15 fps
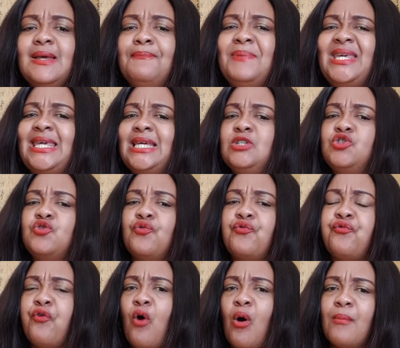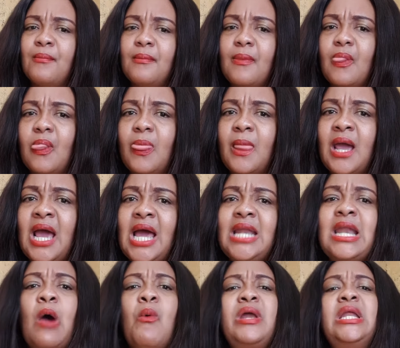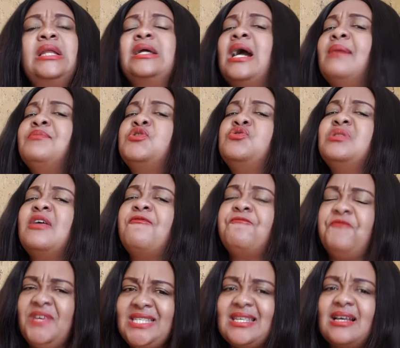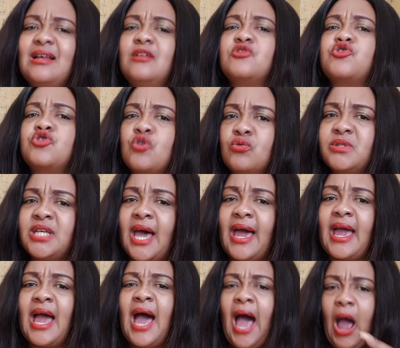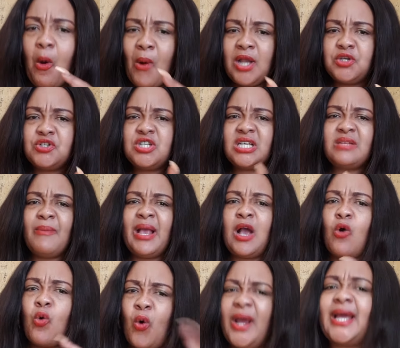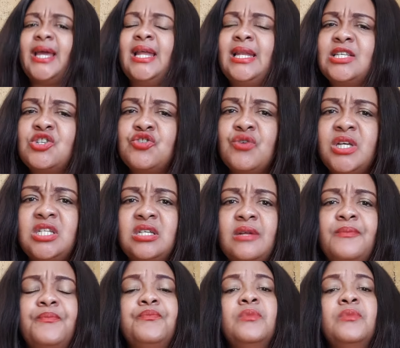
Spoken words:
begin to form. Now, when it comes to the physical soul tie, I want to just make a quick illustration.